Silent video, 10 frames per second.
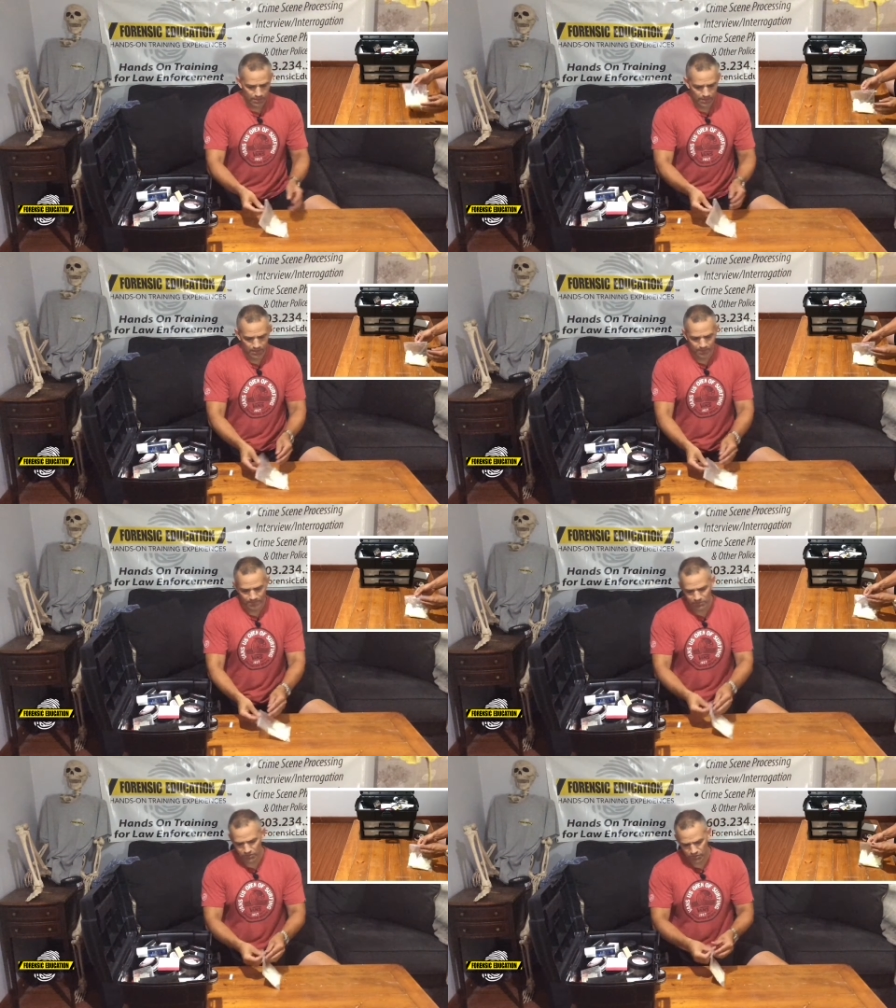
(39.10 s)

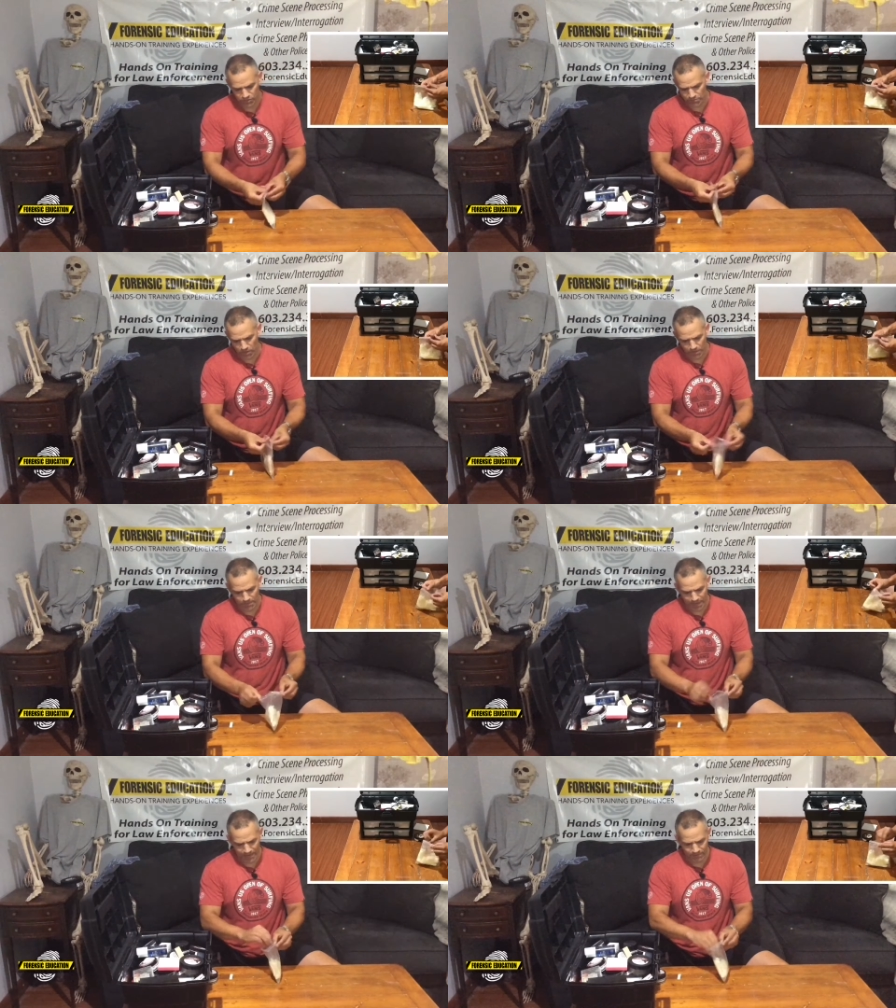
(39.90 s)
this is just a small
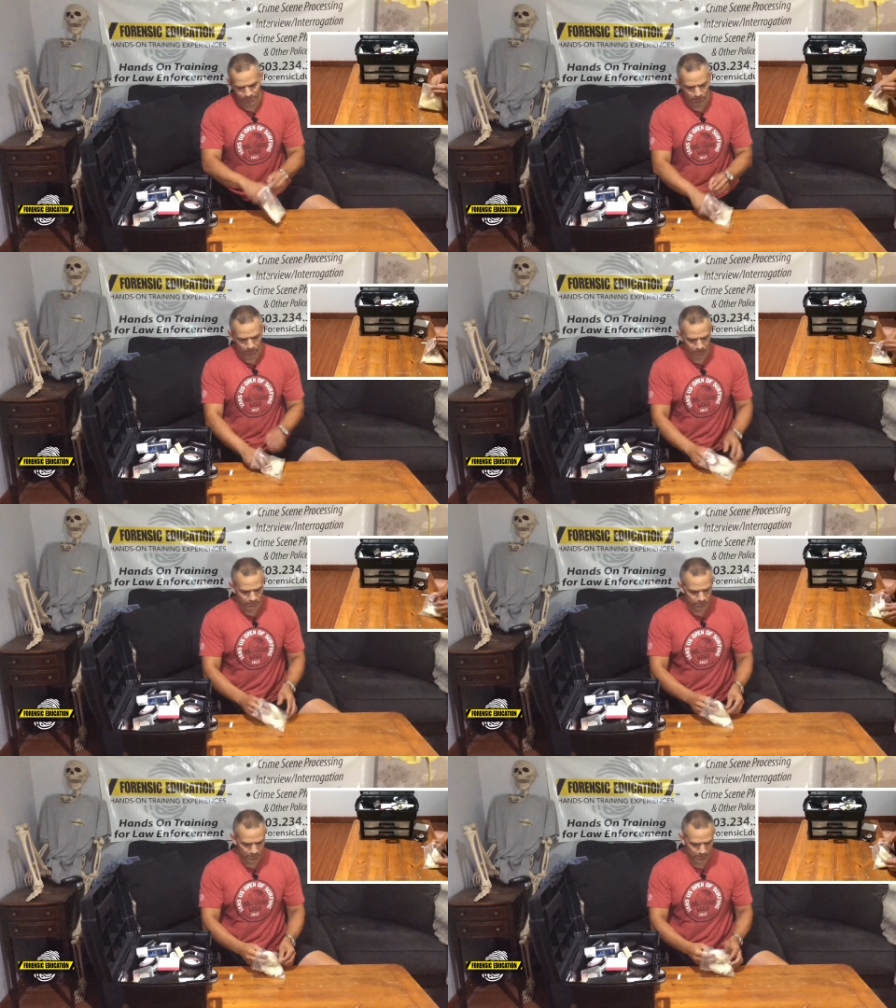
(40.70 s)
bag of
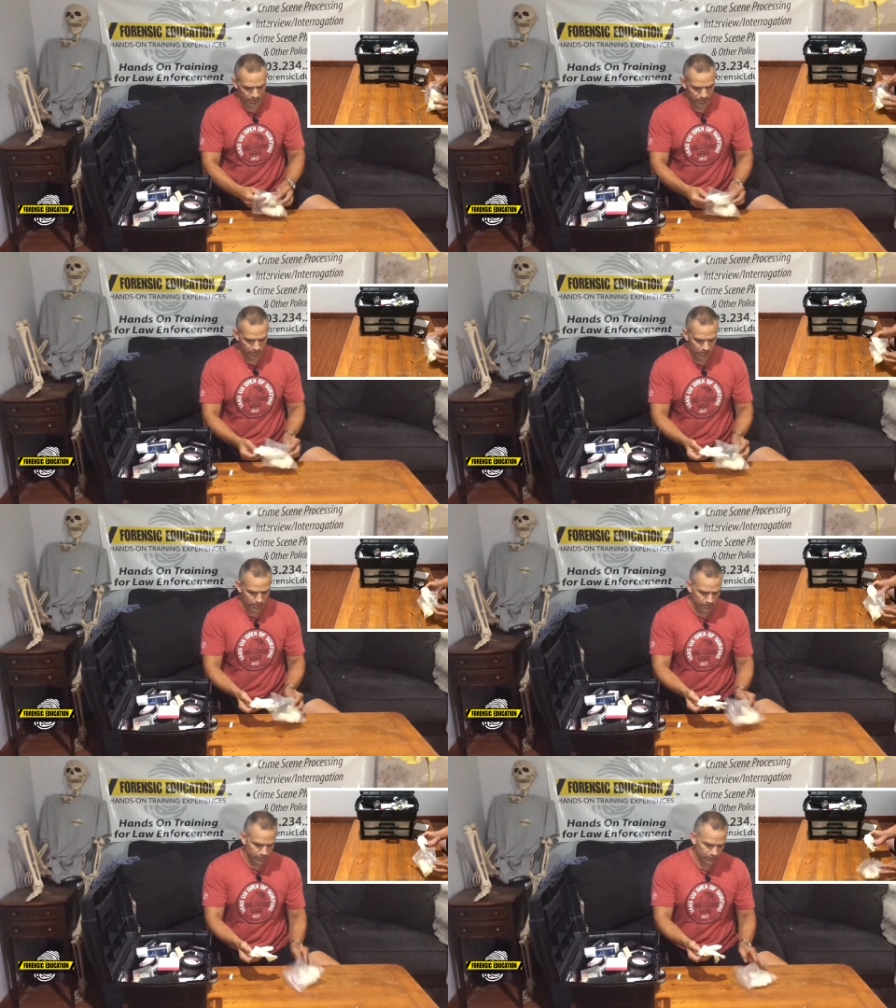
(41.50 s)
gloves, but you're
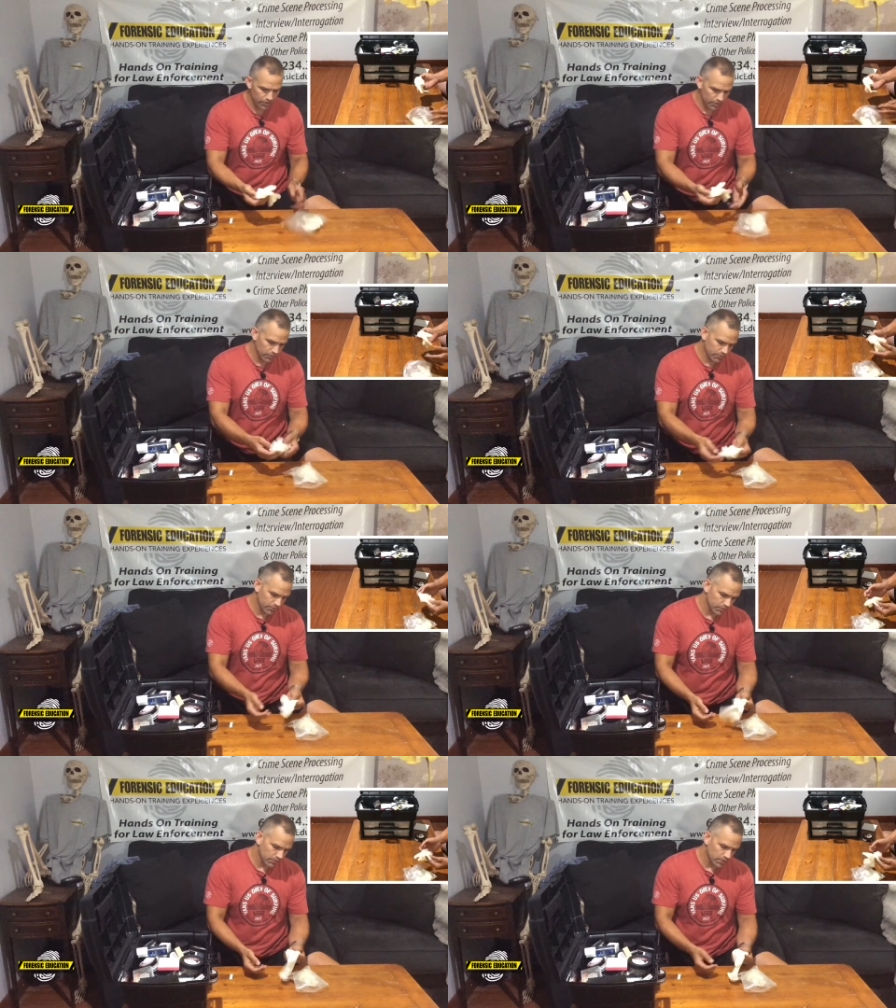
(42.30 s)
going to go
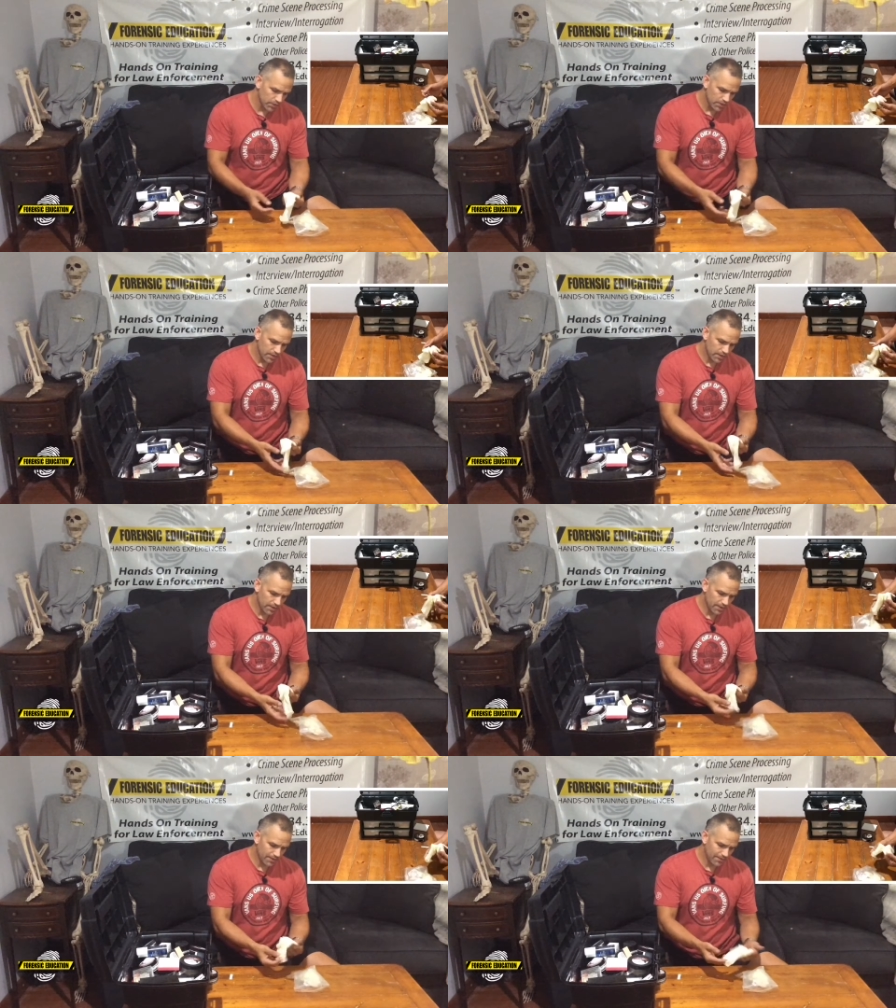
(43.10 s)
through
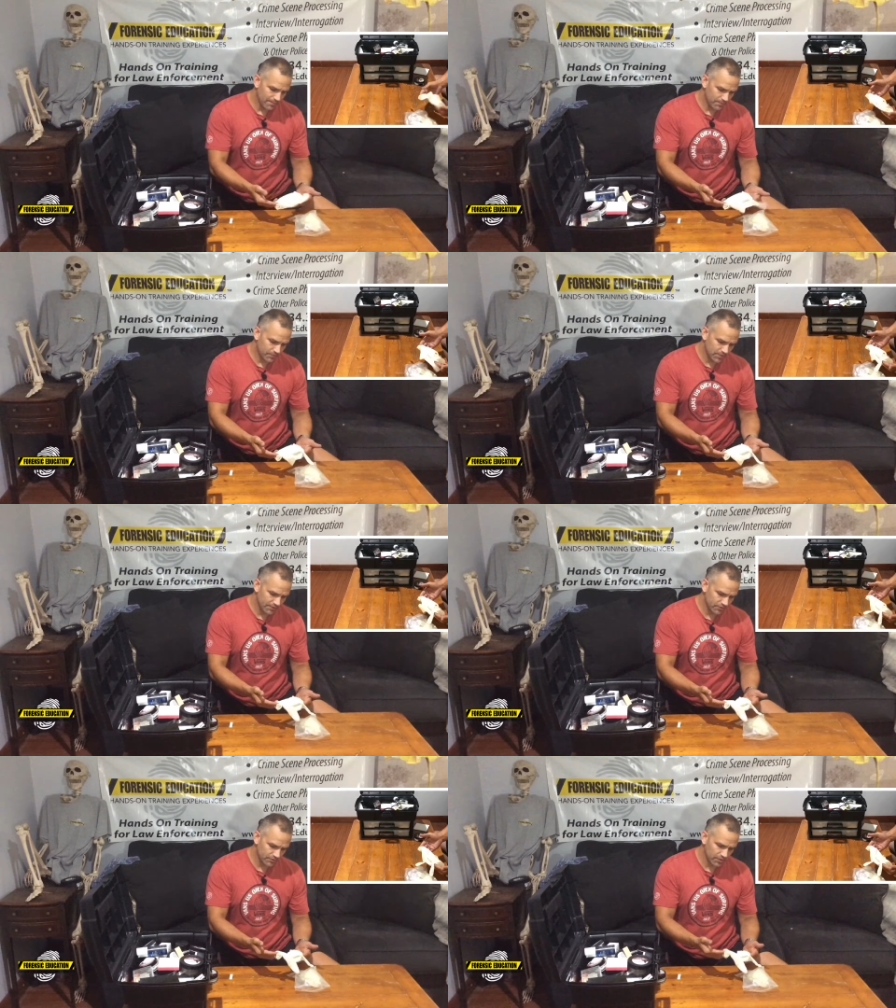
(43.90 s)

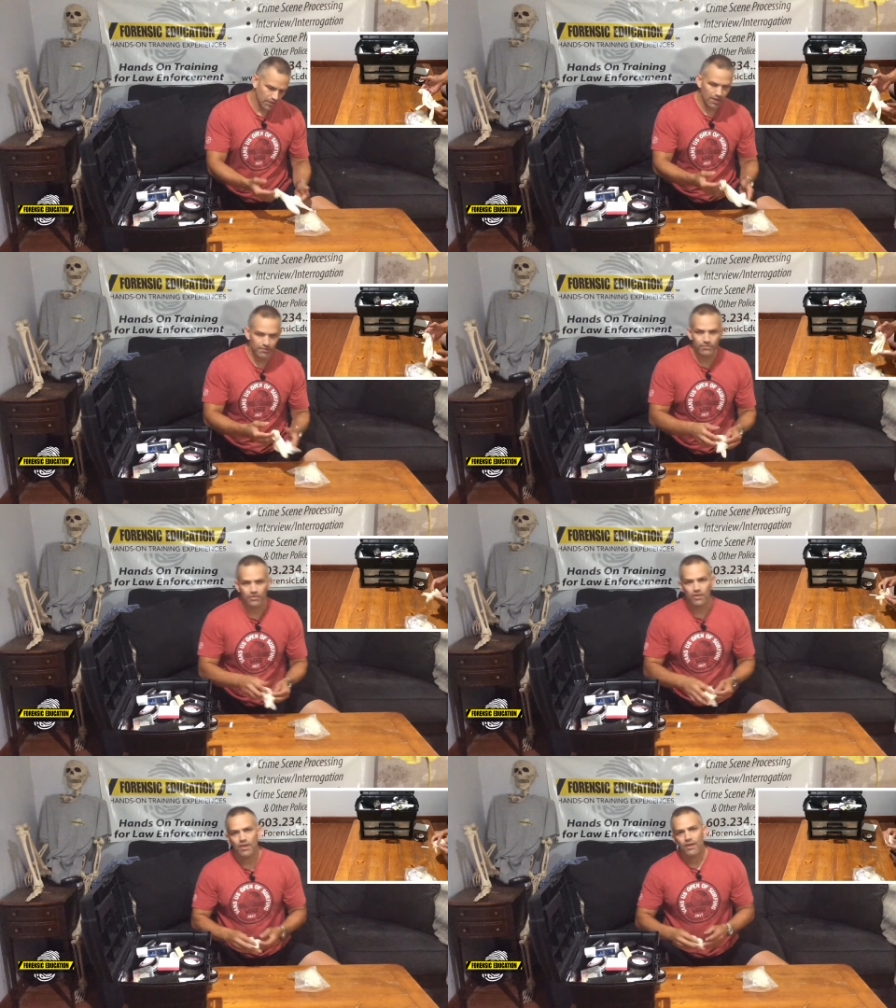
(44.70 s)
tons of gloves.